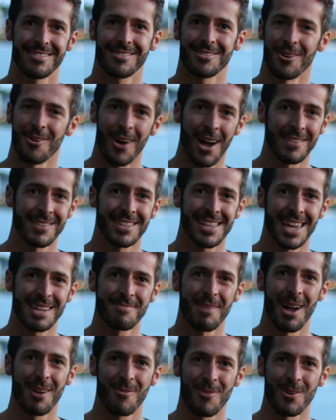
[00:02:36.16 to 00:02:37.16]
Don't have to
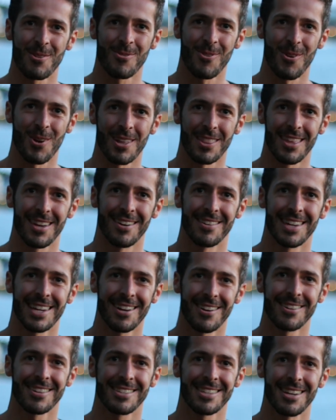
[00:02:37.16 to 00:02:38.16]
take my word for it, though. Here are